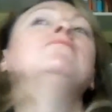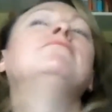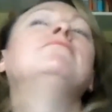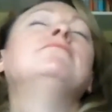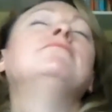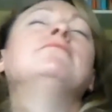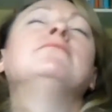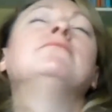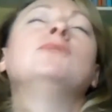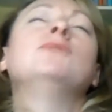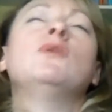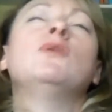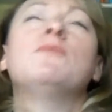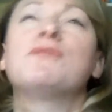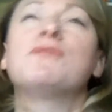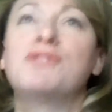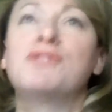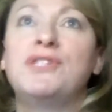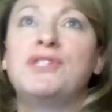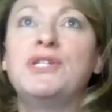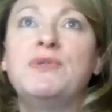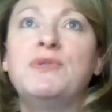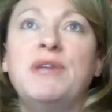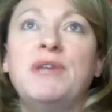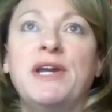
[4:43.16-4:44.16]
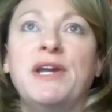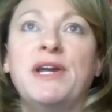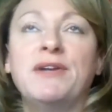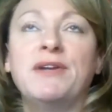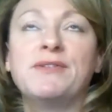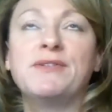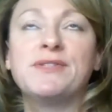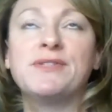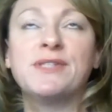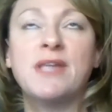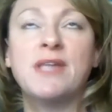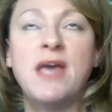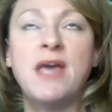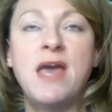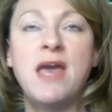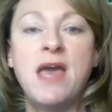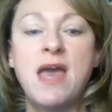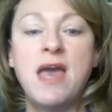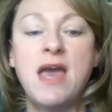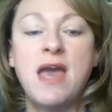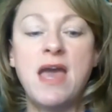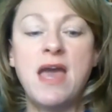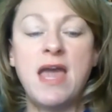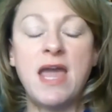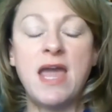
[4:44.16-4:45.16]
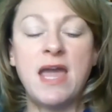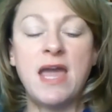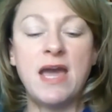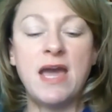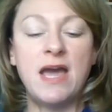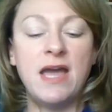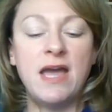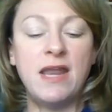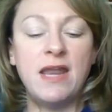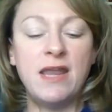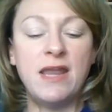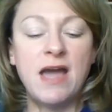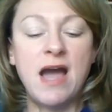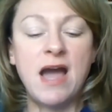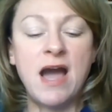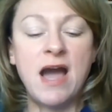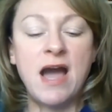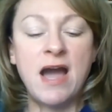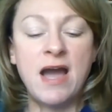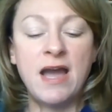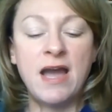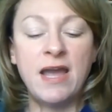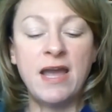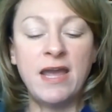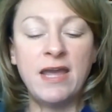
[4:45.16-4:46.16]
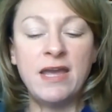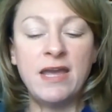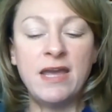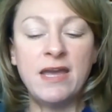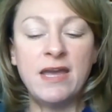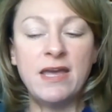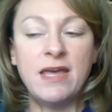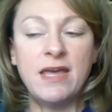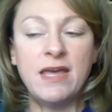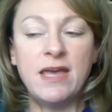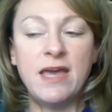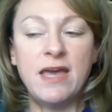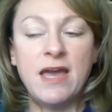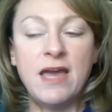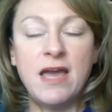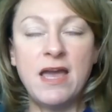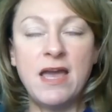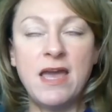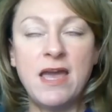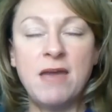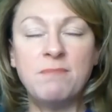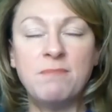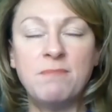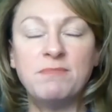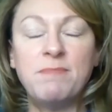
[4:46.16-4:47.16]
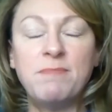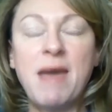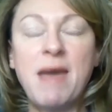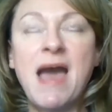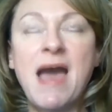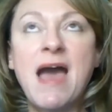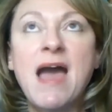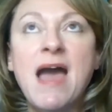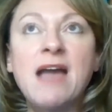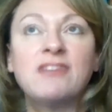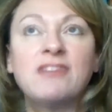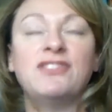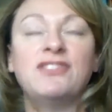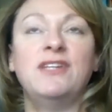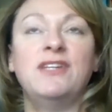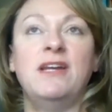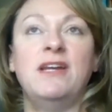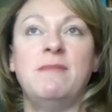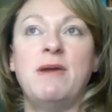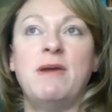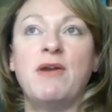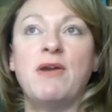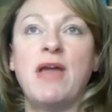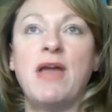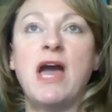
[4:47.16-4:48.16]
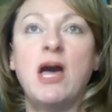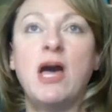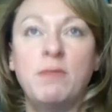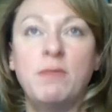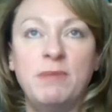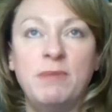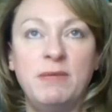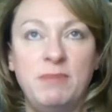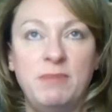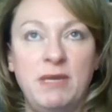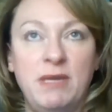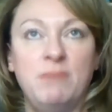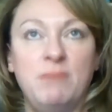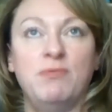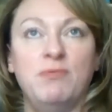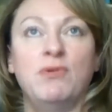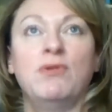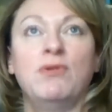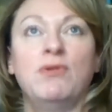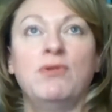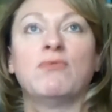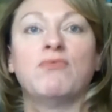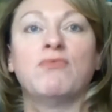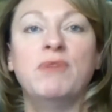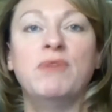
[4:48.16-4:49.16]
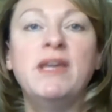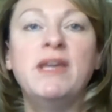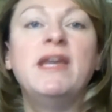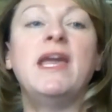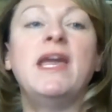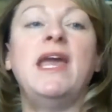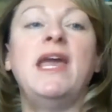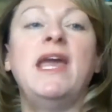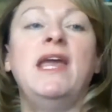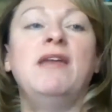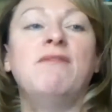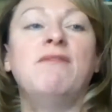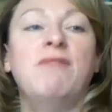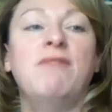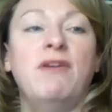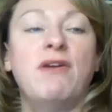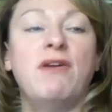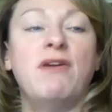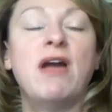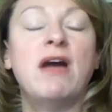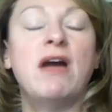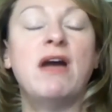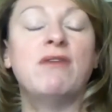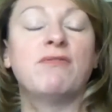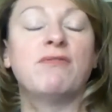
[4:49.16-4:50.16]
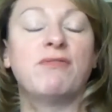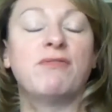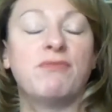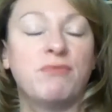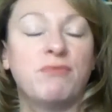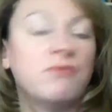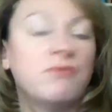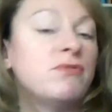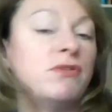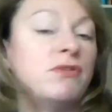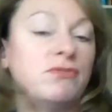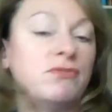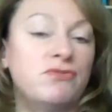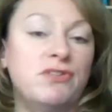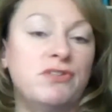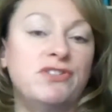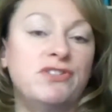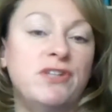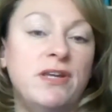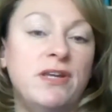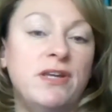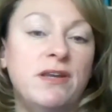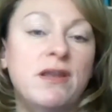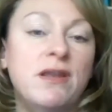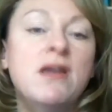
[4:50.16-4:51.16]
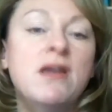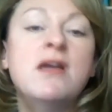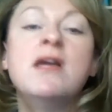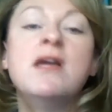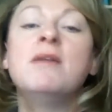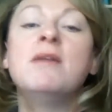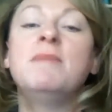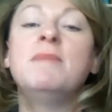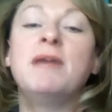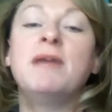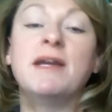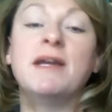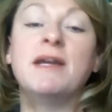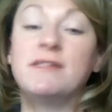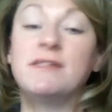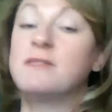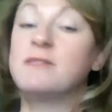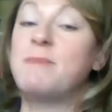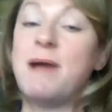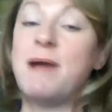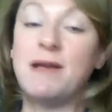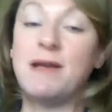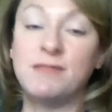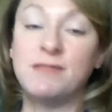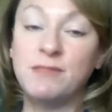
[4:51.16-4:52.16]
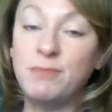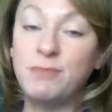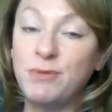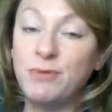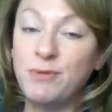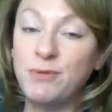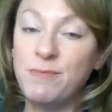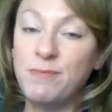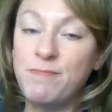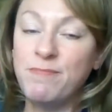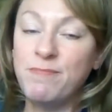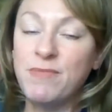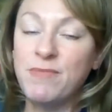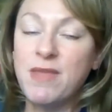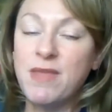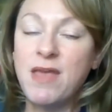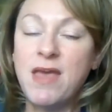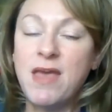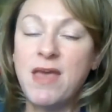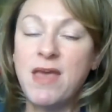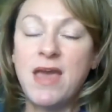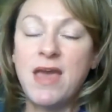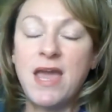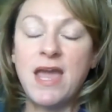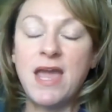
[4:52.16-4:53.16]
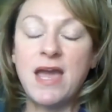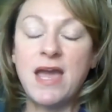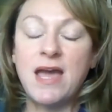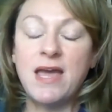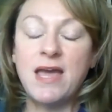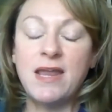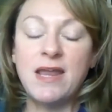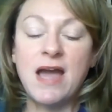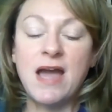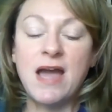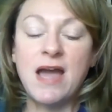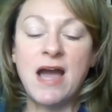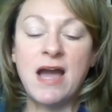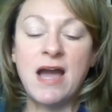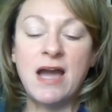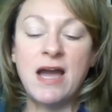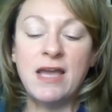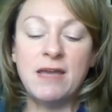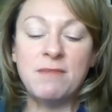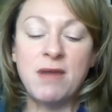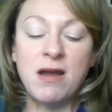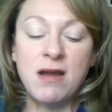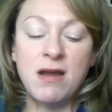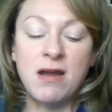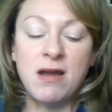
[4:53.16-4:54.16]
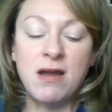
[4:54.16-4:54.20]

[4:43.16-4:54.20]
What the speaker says: almost 2 years, and I am passionate about helping people regain their health through nutrition because it's possible. And I'm